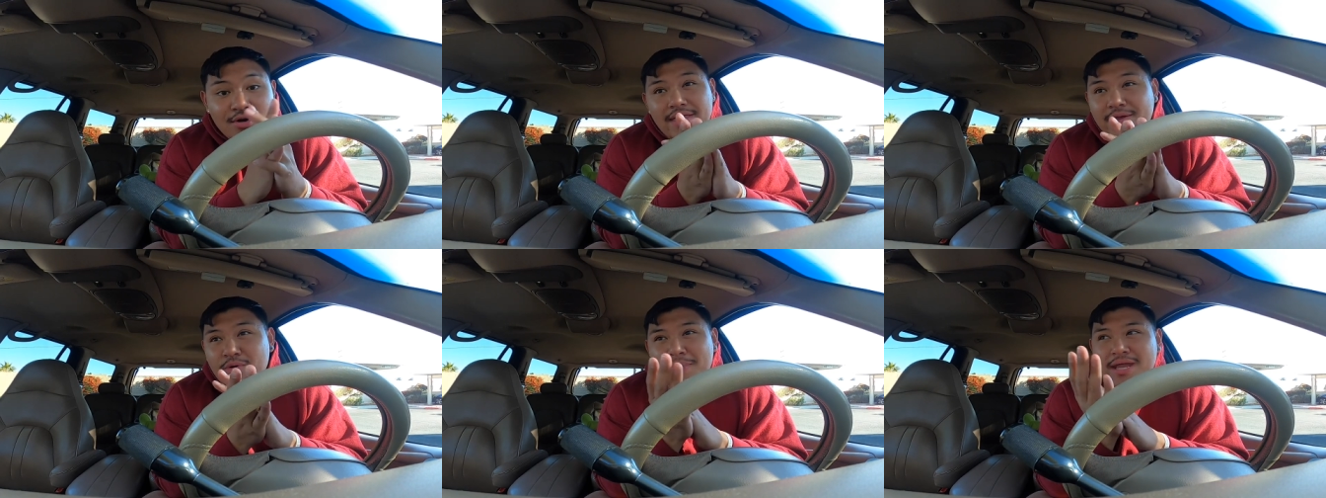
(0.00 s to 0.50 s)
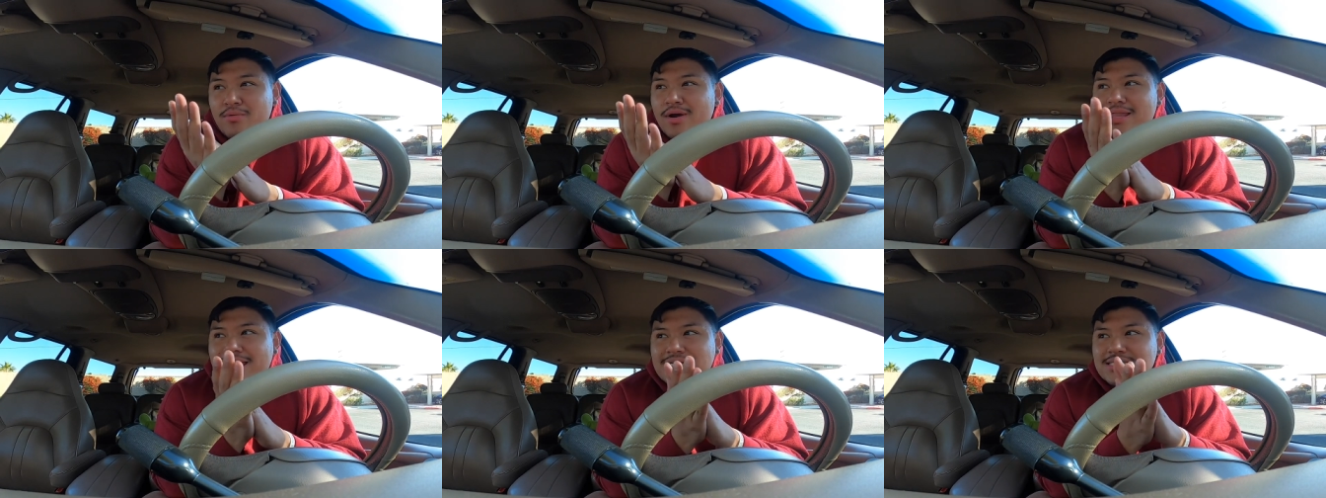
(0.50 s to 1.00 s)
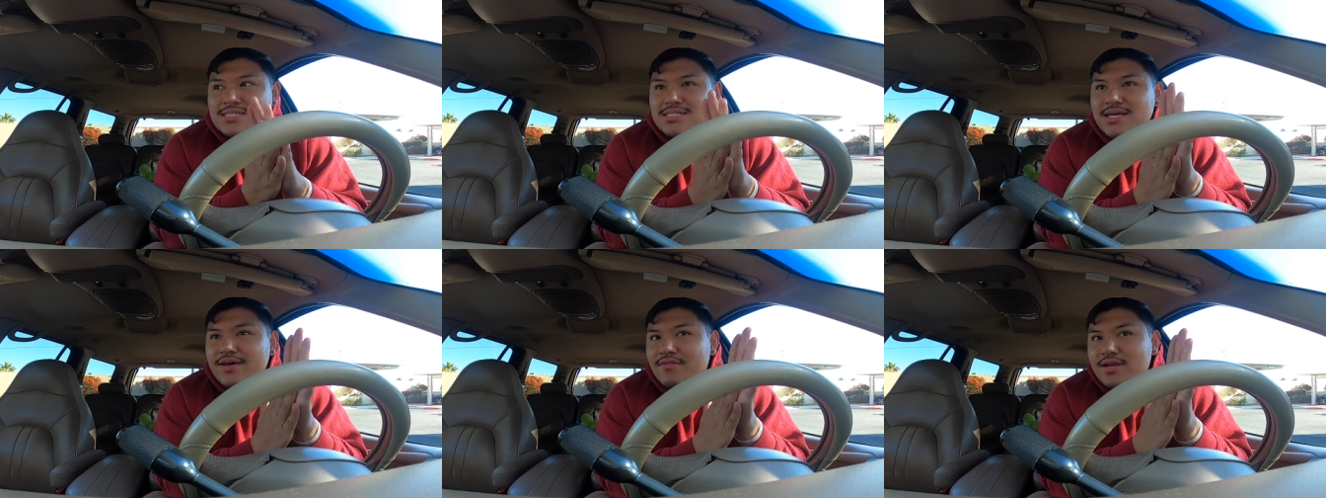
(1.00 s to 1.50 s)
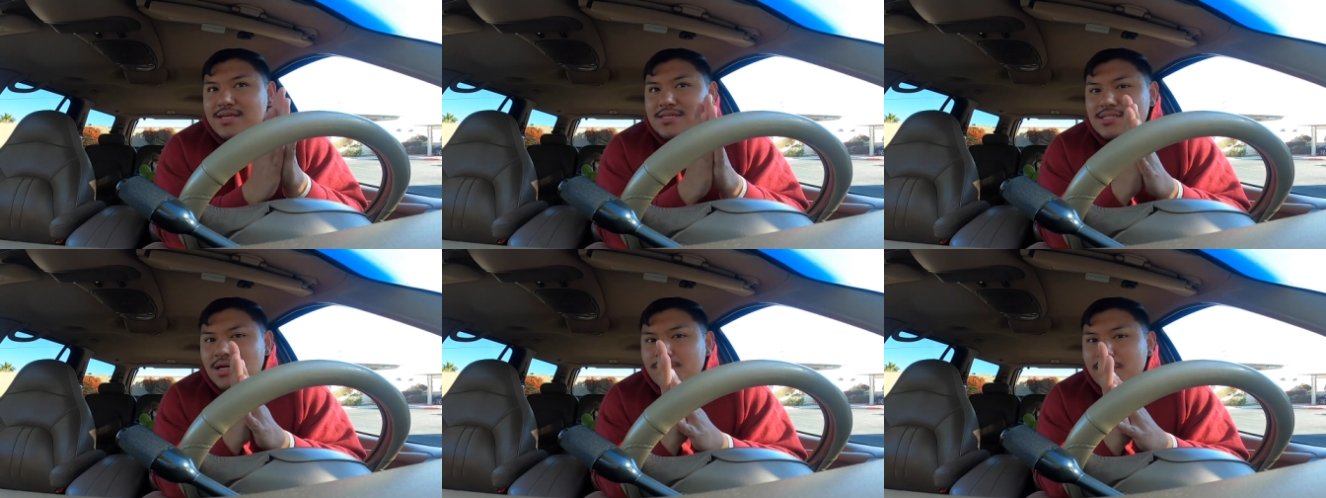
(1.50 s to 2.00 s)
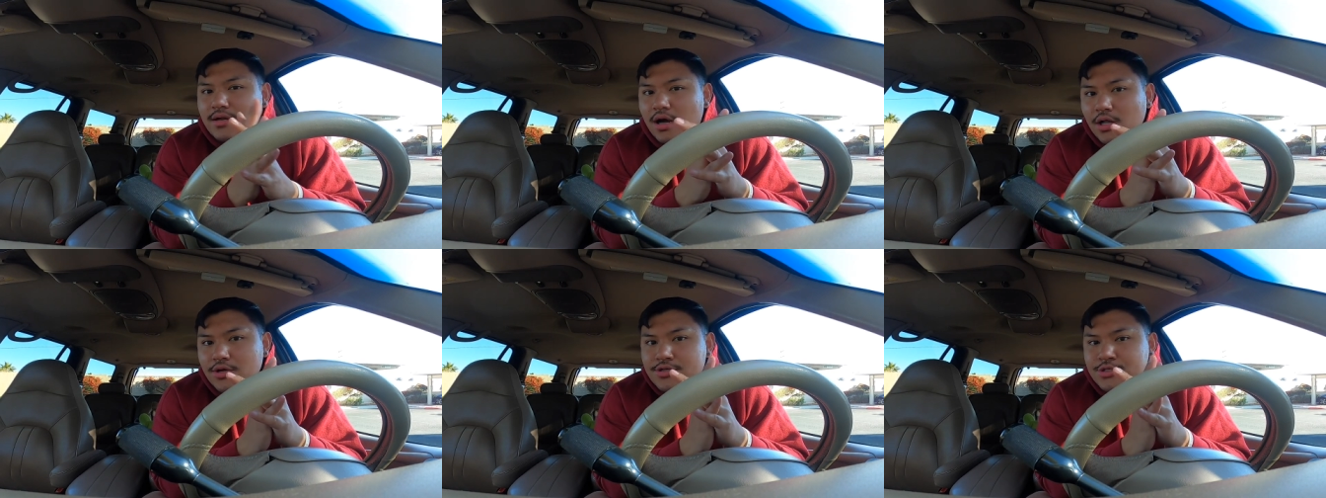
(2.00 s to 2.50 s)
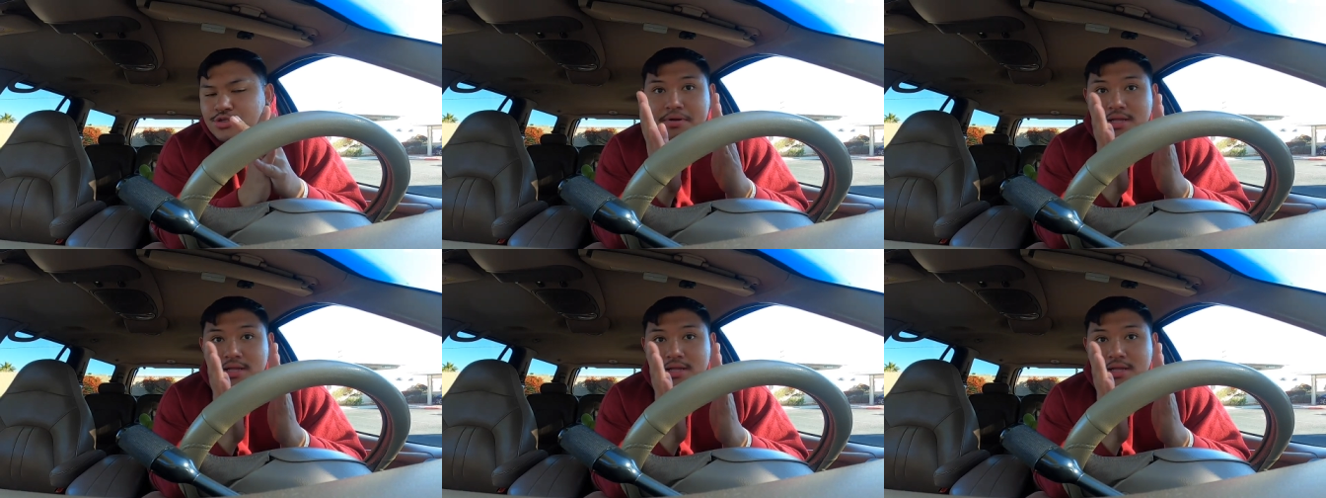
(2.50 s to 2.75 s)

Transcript: I think we made around like 70 something dollars